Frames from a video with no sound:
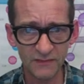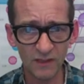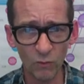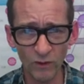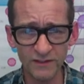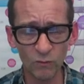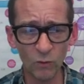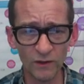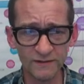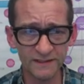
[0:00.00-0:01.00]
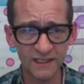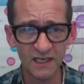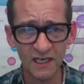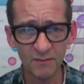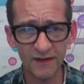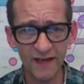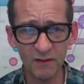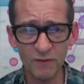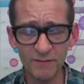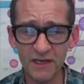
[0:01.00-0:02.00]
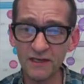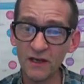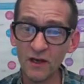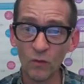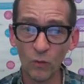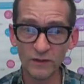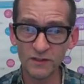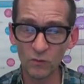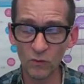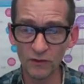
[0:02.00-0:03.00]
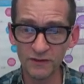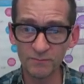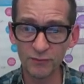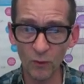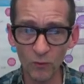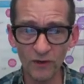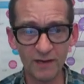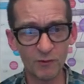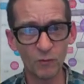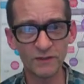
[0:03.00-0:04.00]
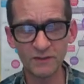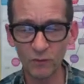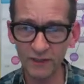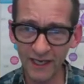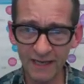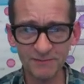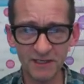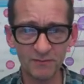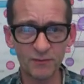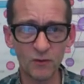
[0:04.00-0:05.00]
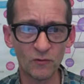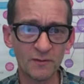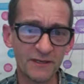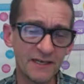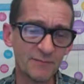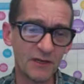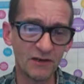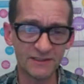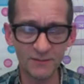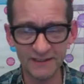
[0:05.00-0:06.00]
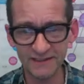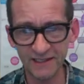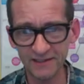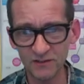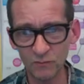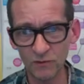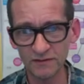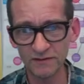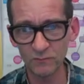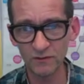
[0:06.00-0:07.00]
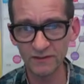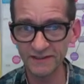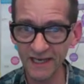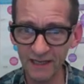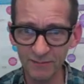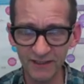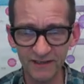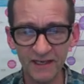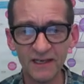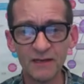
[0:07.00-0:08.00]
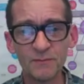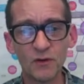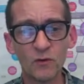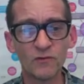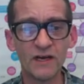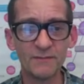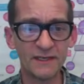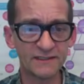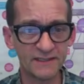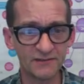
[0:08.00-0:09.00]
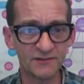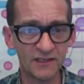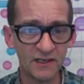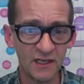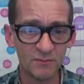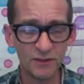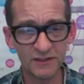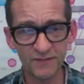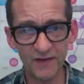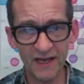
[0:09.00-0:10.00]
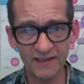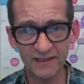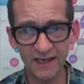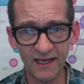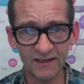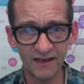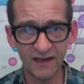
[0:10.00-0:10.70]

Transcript: One-to-ones. By that we mean one-to-one program or one-to-one laptop program can be also extended to one-to-one tablet program, etc. But the fact that